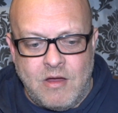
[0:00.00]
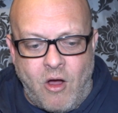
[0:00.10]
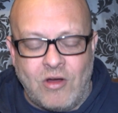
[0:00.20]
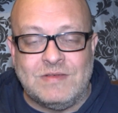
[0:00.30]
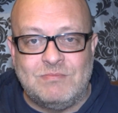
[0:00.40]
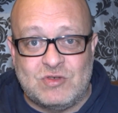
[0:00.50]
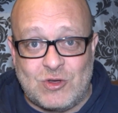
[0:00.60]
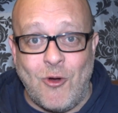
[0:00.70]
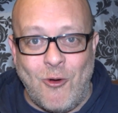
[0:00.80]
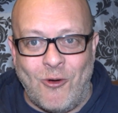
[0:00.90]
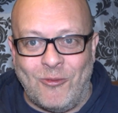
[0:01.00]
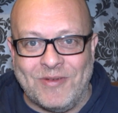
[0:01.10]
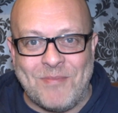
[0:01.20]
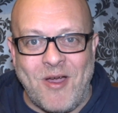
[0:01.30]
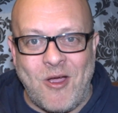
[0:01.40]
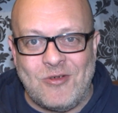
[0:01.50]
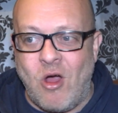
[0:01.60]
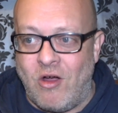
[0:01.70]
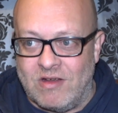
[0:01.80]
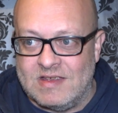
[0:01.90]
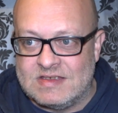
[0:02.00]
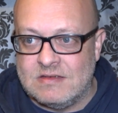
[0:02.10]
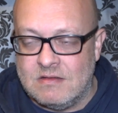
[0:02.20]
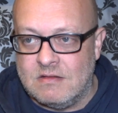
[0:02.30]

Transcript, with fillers: I saw with my own eyes